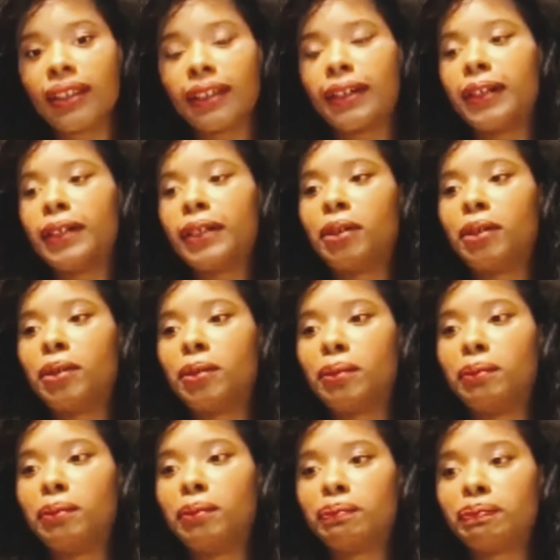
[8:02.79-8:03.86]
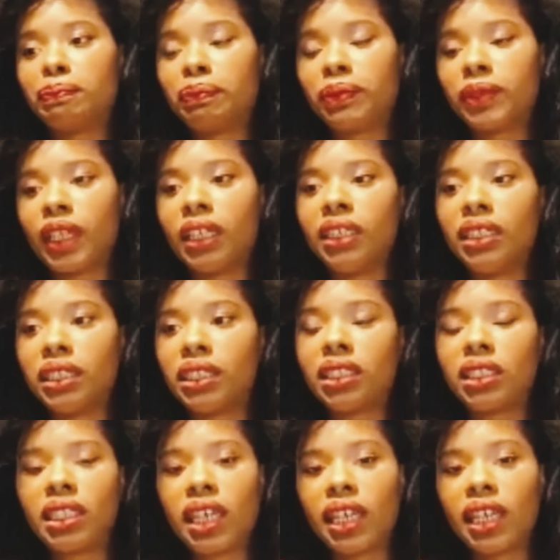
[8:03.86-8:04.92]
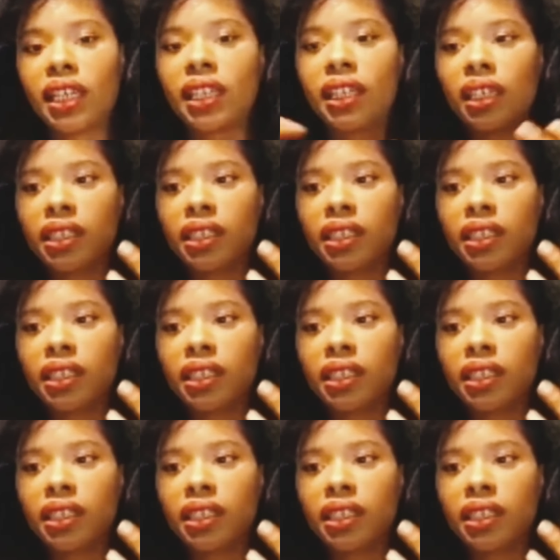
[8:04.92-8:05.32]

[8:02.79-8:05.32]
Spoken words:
and just taking